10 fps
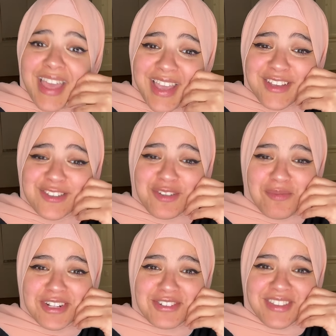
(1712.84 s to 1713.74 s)
Thank you
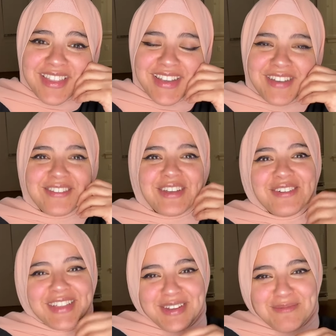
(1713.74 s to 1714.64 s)
so much for the gift. I
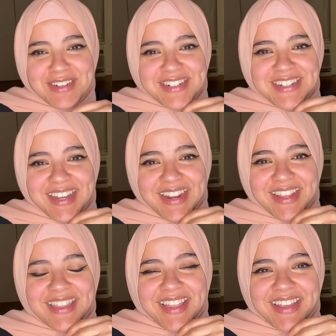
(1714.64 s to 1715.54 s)
really appreciate
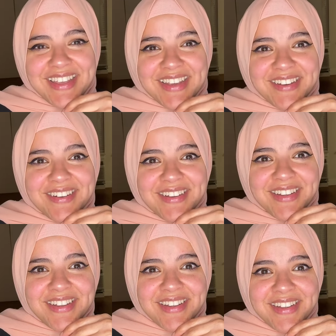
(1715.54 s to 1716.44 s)
it. Thank you.
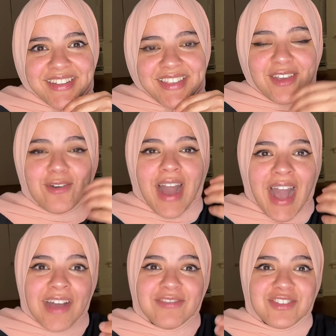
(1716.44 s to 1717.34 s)
You
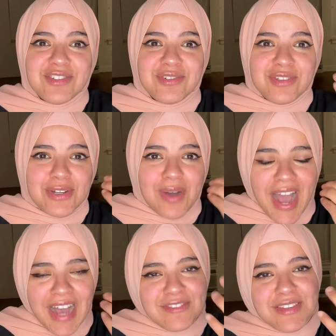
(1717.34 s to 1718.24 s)
have to you
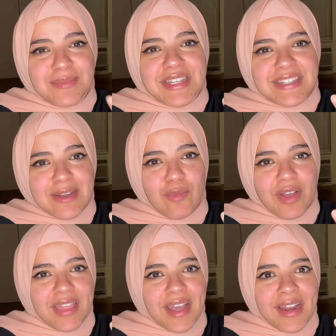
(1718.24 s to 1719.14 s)
have to be
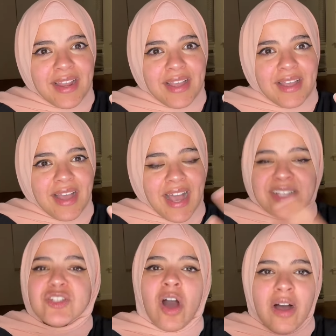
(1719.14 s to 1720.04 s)
someone that
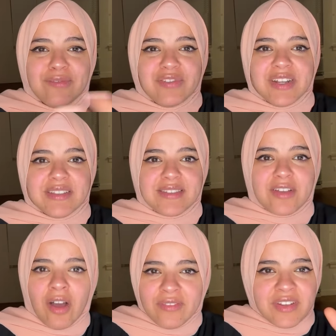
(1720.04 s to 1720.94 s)
has
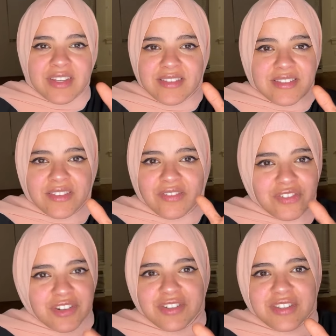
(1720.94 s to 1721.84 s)
confidence. Confidence is the
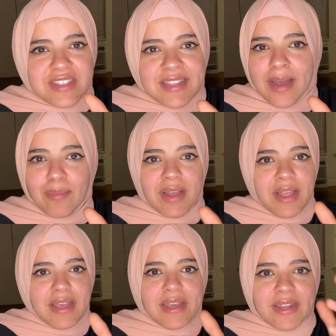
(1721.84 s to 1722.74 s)
first step
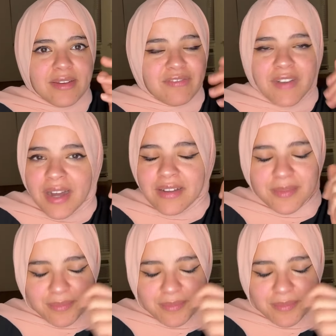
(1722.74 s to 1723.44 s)
in uh,